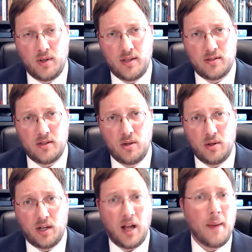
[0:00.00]
institute a
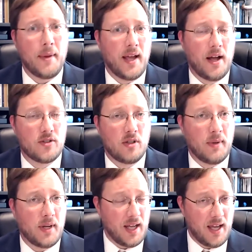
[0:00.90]
climate council,
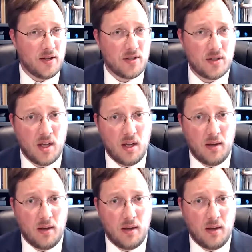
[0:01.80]
but he has